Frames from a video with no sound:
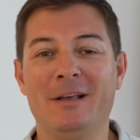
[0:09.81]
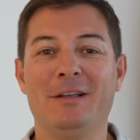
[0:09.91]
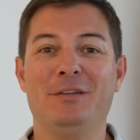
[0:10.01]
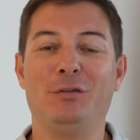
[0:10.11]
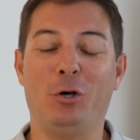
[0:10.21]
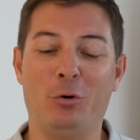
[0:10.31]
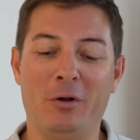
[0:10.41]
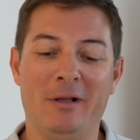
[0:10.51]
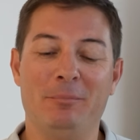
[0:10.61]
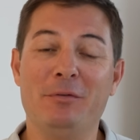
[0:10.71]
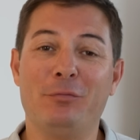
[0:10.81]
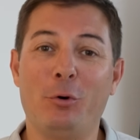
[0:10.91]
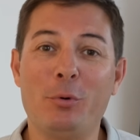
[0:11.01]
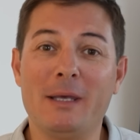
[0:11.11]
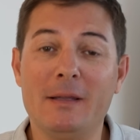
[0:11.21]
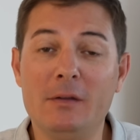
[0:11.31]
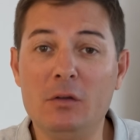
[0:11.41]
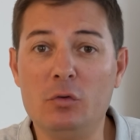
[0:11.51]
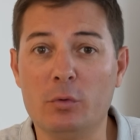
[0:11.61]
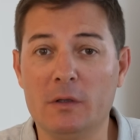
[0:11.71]
So, before we get
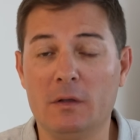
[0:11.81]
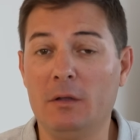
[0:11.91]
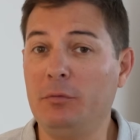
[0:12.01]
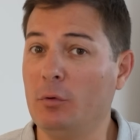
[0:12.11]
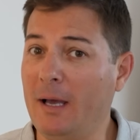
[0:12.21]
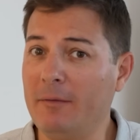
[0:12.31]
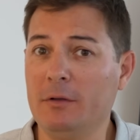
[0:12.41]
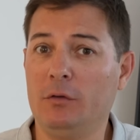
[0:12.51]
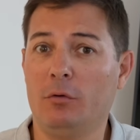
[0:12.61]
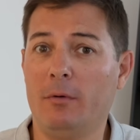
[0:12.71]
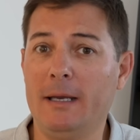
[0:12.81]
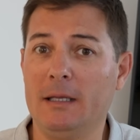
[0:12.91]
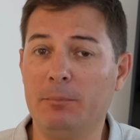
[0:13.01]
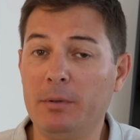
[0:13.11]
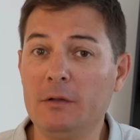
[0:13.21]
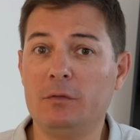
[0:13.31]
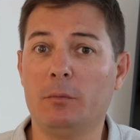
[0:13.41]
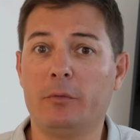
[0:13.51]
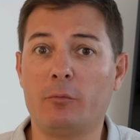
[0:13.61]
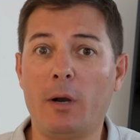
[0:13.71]
into it, if you haven't already, please
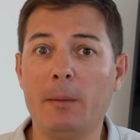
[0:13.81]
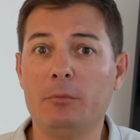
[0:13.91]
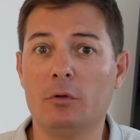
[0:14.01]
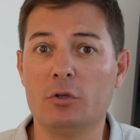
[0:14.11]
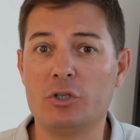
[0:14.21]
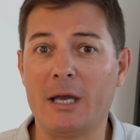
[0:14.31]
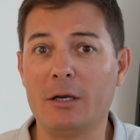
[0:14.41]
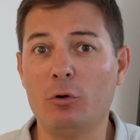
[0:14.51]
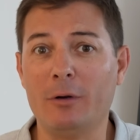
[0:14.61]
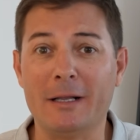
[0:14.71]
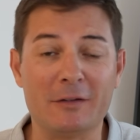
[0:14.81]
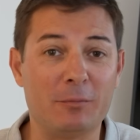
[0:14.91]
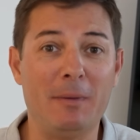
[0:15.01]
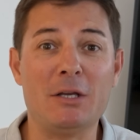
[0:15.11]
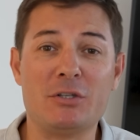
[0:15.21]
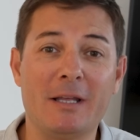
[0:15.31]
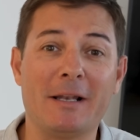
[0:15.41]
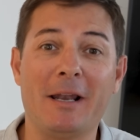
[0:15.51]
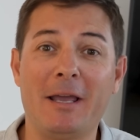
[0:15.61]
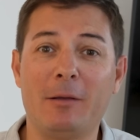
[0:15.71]
subscribe to the channel and smash
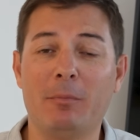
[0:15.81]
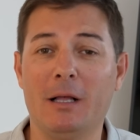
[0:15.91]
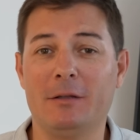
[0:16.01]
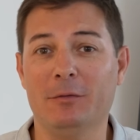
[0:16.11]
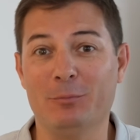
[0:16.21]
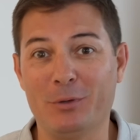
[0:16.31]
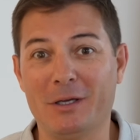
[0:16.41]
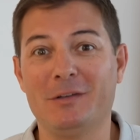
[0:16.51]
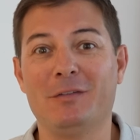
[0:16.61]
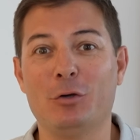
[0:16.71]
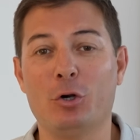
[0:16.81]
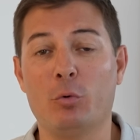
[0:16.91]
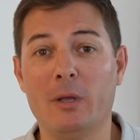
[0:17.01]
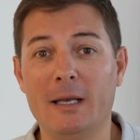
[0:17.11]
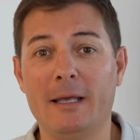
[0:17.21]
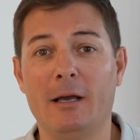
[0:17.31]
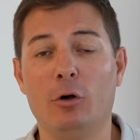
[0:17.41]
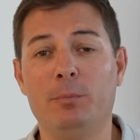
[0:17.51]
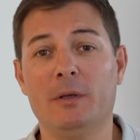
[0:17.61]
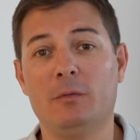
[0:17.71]
that like button, because it's gonna really
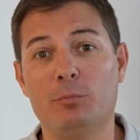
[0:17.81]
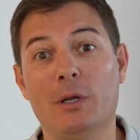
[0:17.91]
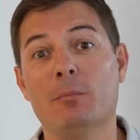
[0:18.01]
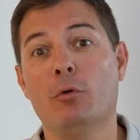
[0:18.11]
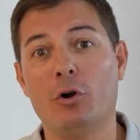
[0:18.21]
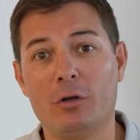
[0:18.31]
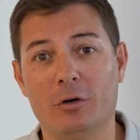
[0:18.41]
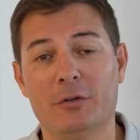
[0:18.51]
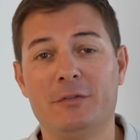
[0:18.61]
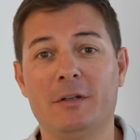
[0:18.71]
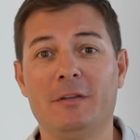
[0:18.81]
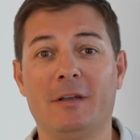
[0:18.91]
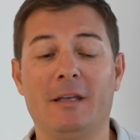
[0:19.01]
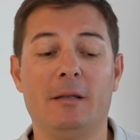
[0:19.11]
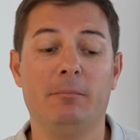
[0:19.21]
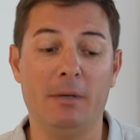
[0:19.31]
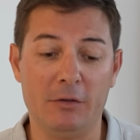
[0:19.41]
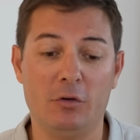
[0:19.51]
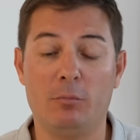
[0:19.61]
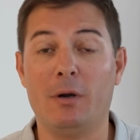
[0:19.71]
help us bring more content and get
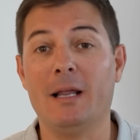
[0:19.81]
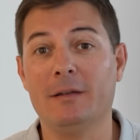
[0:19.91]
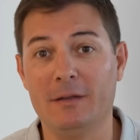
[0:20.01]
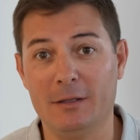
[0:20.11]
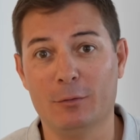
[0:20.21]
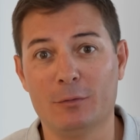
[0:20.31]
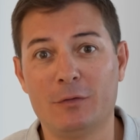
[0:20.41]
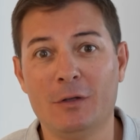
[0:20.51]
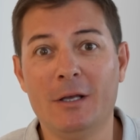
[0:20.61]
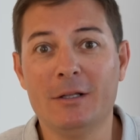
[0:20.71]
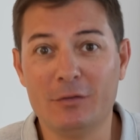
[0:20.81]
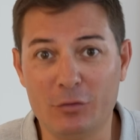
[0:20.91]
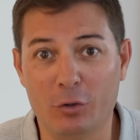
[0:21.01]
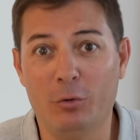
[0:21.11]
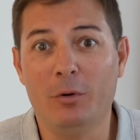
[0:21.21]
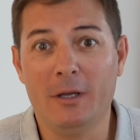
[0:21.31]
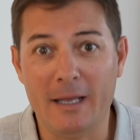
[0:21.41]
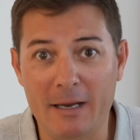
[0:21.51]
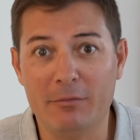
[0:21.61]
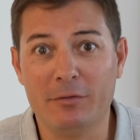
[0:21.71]
better brand deals. So
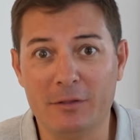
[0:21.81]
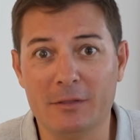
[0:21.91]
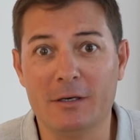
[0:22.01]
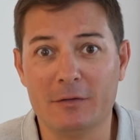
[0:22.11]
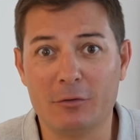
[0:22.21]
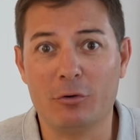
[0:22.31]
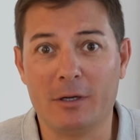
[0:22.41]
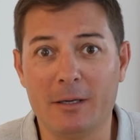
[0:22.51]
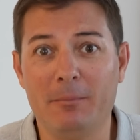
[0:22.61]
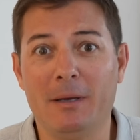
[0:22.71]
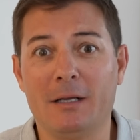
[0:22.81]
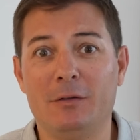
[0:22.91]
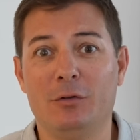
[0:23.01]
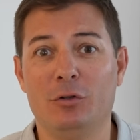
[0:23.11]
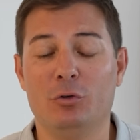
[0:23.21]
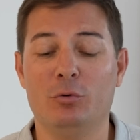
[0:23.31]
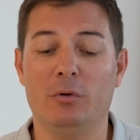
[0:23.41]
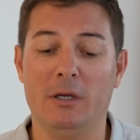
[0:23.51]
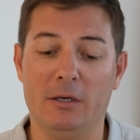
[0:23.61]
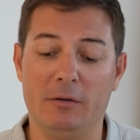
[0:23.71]
everything that is gonna come back to
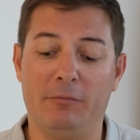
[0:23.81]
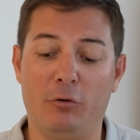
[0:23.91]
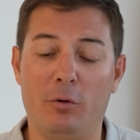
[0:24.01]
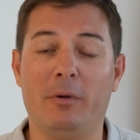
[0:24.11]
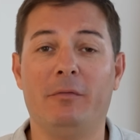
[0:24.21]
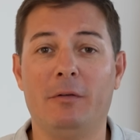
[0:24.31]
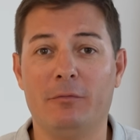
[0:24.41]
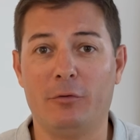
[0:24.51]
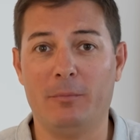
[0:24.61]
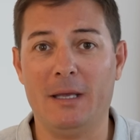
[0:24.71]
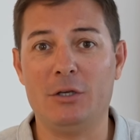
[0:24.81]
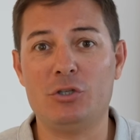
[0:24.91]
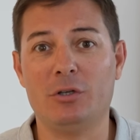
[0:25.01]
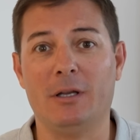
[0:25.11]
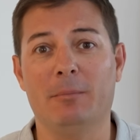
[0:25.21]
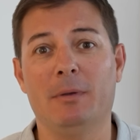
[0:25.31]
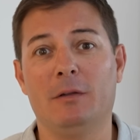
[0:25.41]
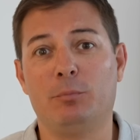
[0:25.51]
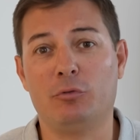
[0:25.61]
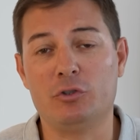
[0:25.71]
you in the form of information and
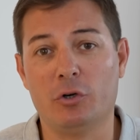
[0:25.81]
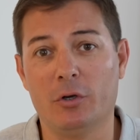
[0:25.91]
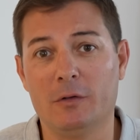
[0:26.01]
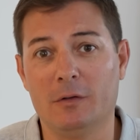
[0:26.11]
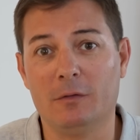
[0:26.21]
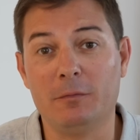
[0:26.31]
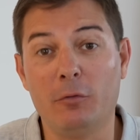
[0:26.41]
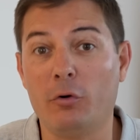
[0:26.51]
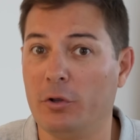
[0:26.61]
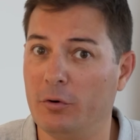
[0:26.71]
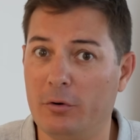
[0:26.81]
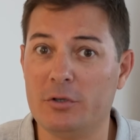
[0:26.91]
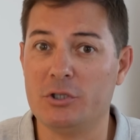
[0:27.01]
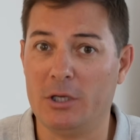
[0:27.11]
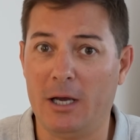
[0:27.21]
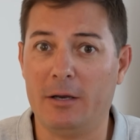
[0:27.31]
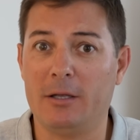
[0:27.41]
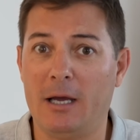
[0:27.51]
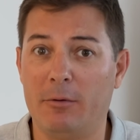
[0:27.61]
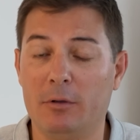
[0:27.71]
best choices for your GR
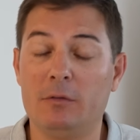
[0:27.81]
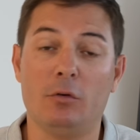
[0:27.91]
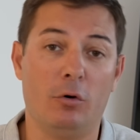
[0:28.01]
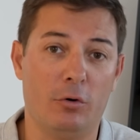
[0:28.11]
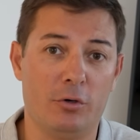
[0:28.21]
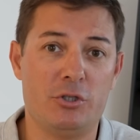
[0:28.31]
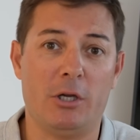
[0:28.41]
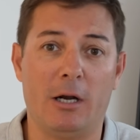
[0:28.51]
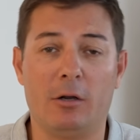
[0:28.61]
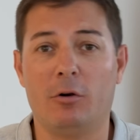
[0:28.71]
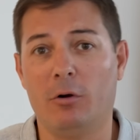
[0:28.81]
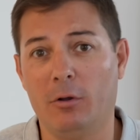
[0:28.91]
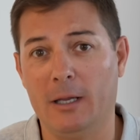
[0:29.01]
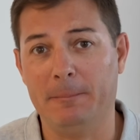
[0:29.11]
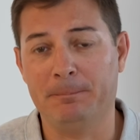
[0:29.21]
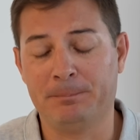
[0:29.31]
Yaris or GR Corolla.